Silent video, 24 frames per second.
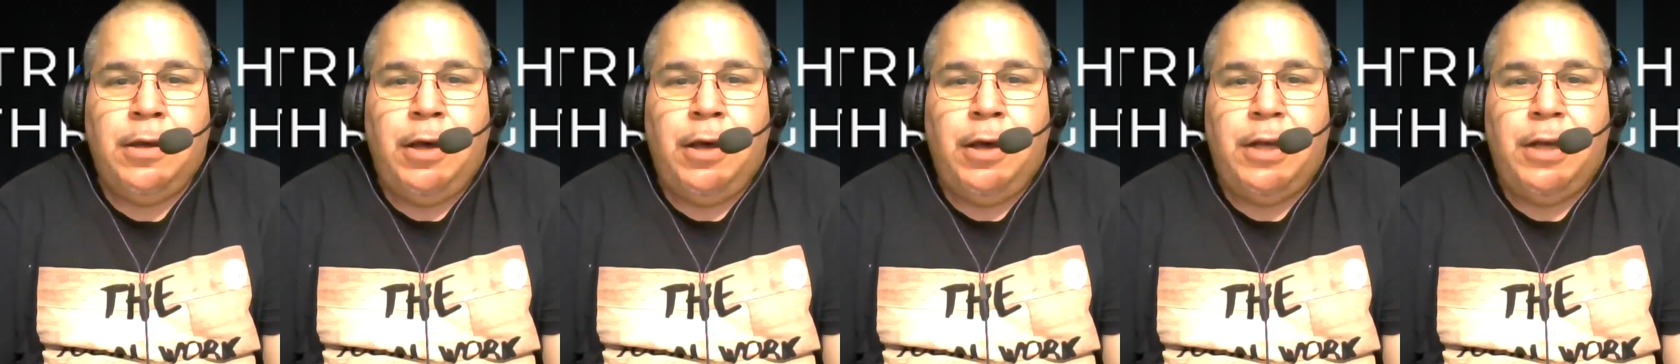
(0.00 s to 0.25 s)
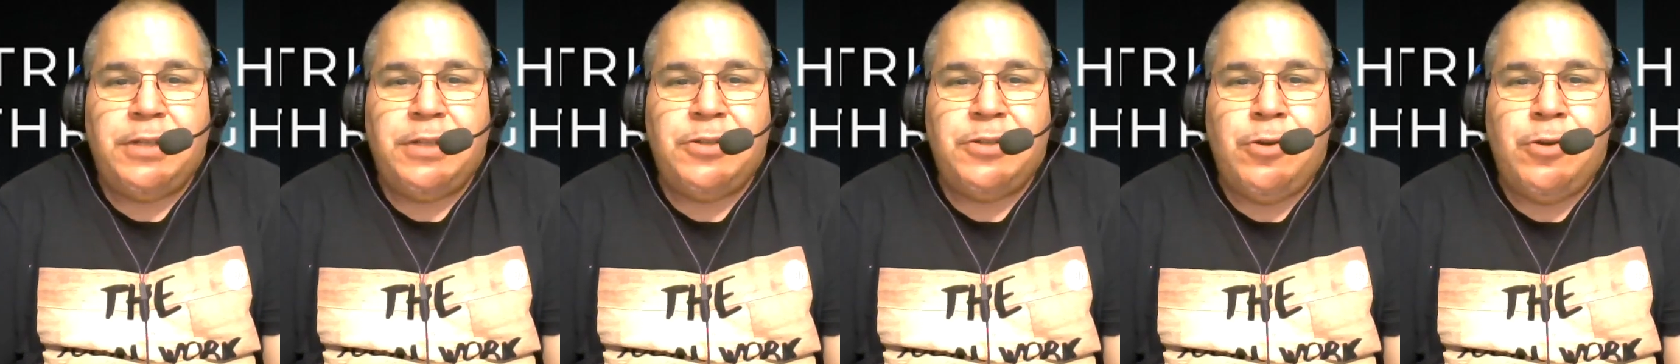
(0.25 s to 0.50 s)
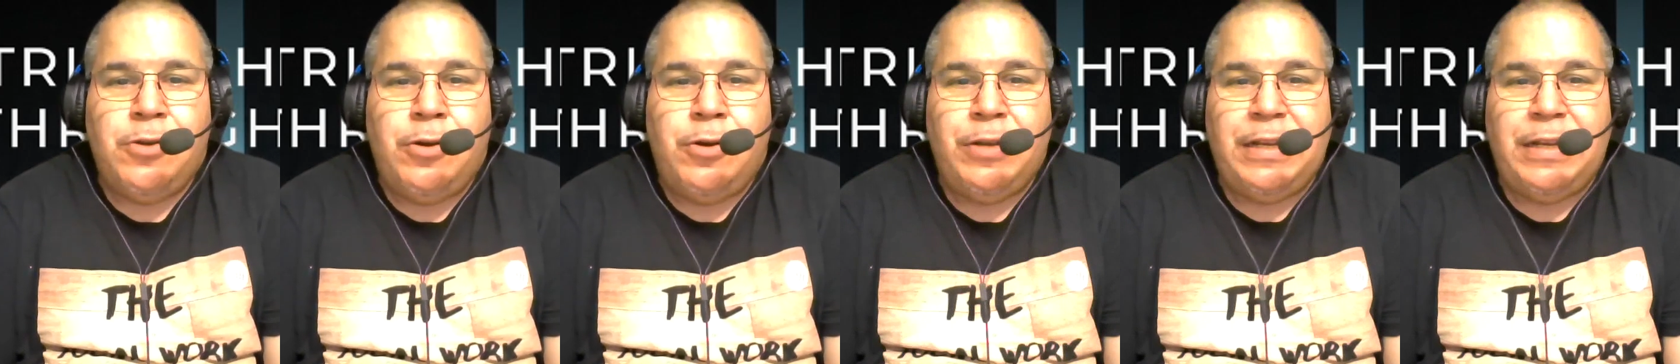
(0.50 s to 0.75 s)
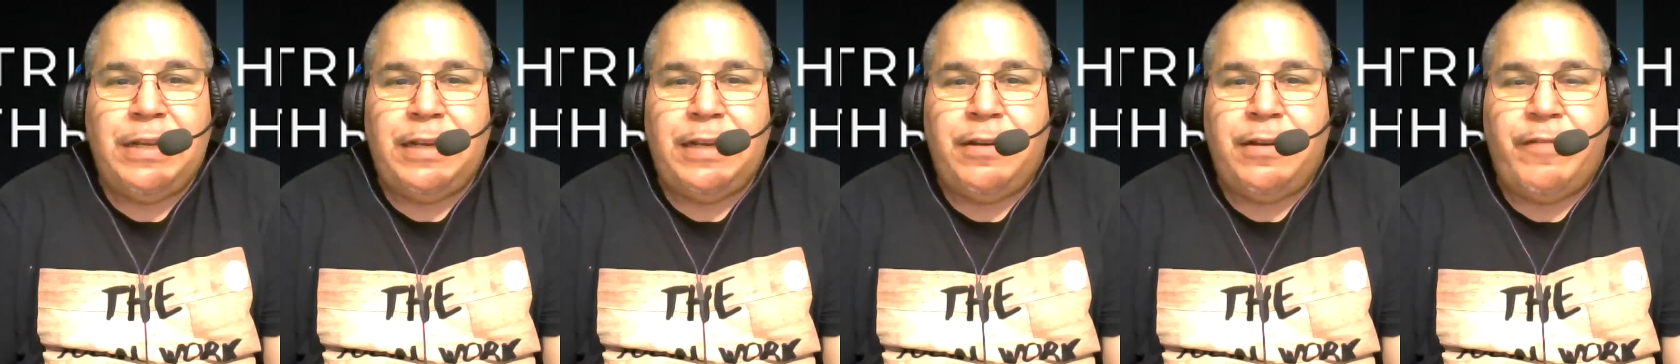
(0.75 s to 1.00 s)
us all
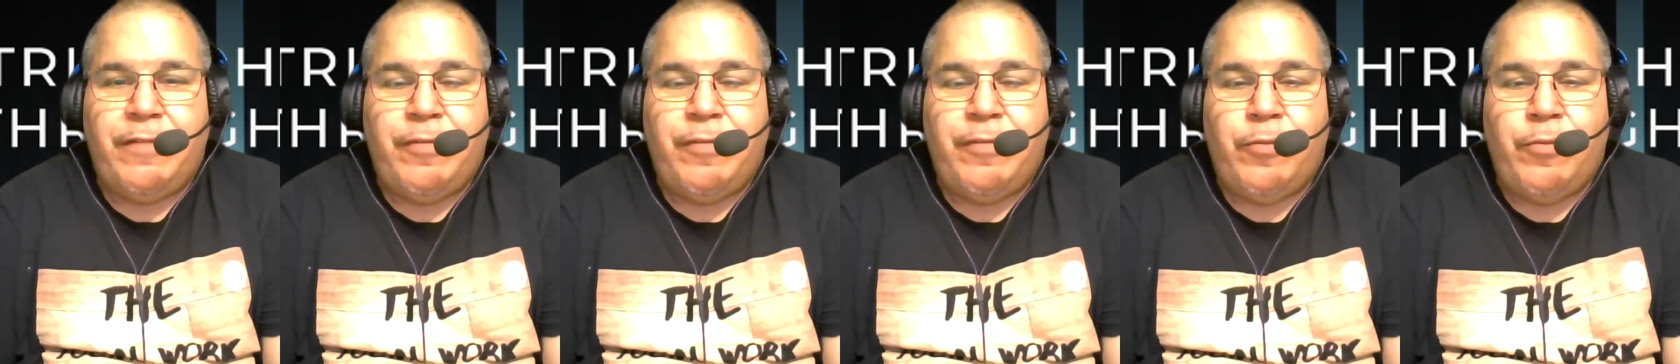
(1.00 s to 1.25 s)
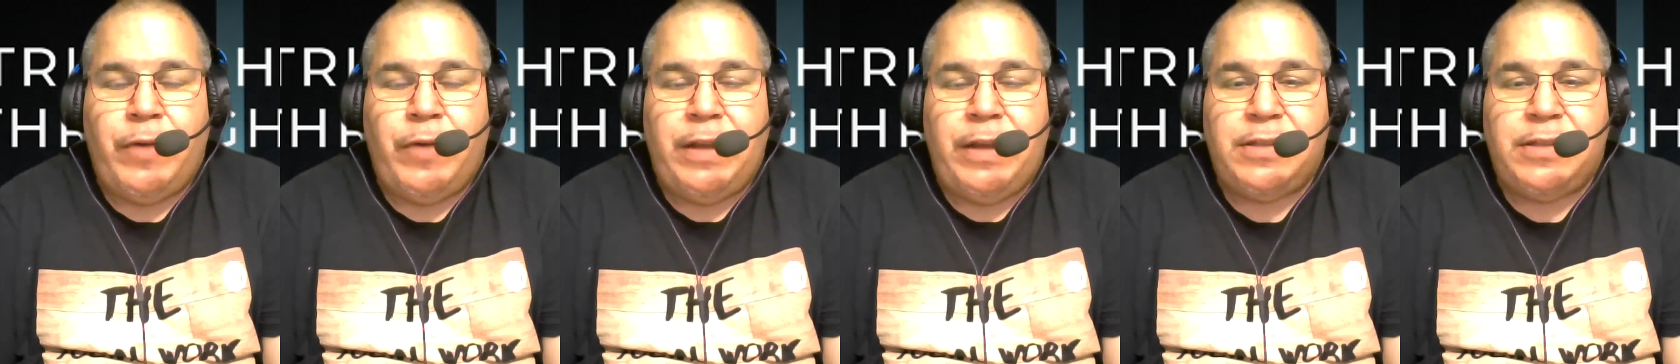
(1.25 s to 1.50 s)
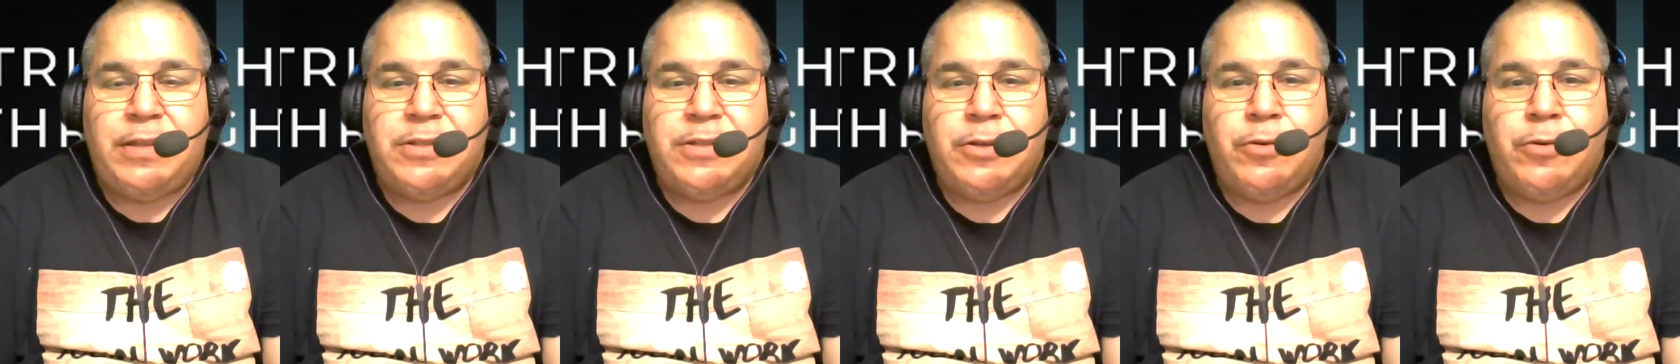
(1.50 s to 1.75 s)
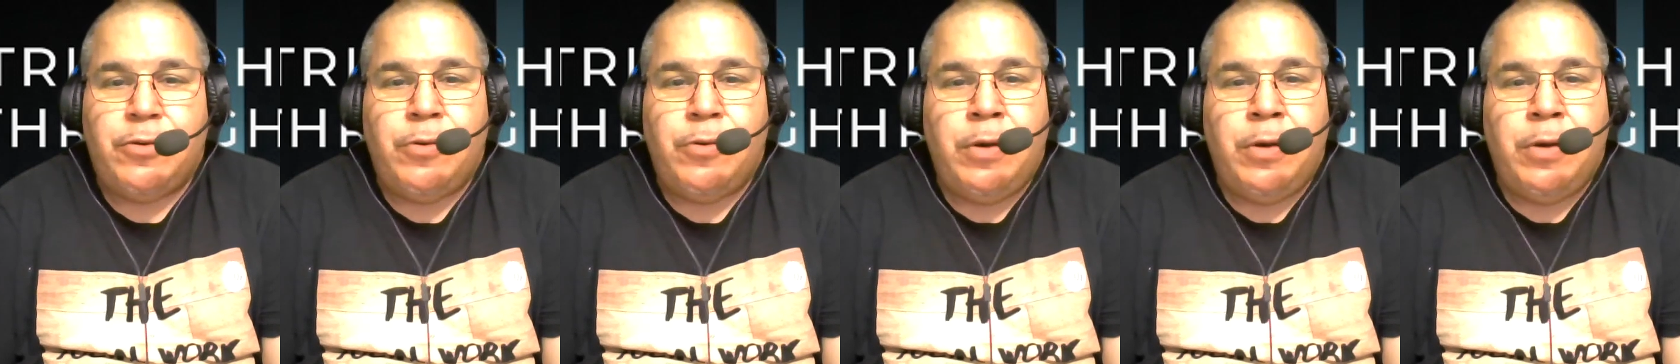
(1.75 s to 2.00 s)
in different ways.
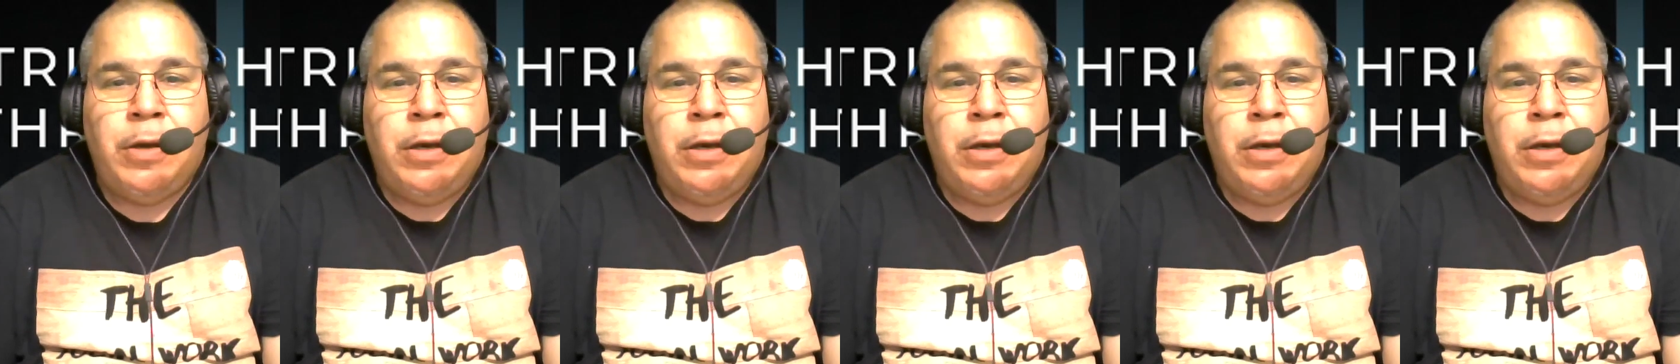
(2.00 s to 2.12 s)
So